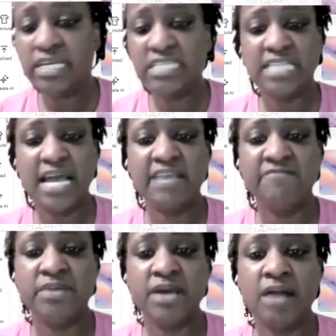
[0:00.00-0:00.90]
Oh, it's
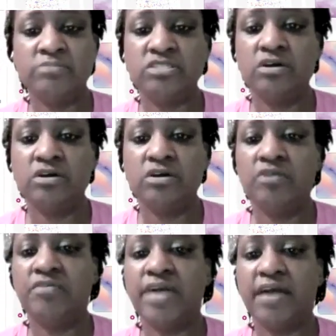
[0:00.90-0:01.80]
not giving me an option.
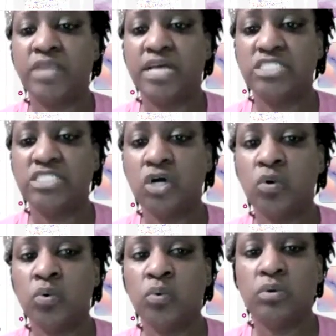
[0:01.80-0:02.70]
Okay, okay.
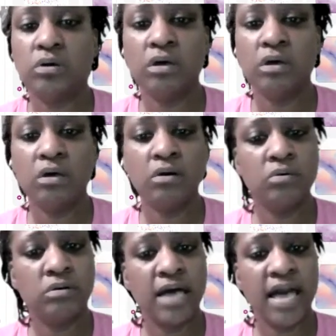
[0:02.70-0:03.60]
So,
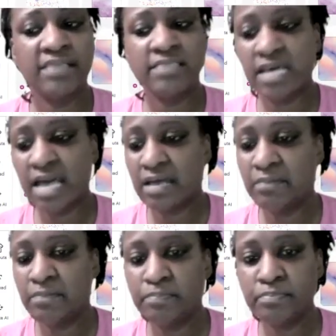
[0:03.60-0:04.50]
oh, I think
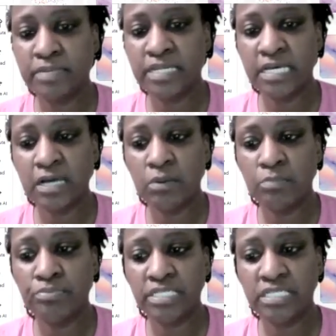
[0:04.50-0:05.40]
I can click
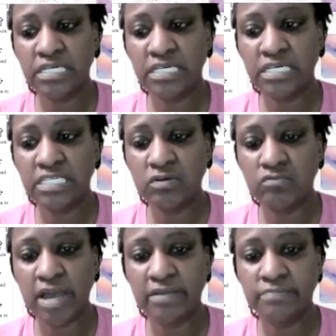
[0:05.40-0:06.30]
on print and cut
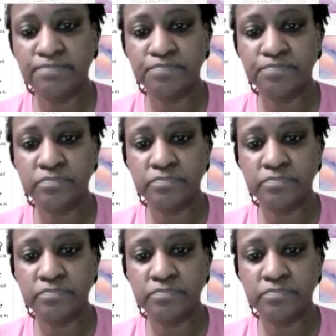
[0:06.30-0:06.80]
though, right?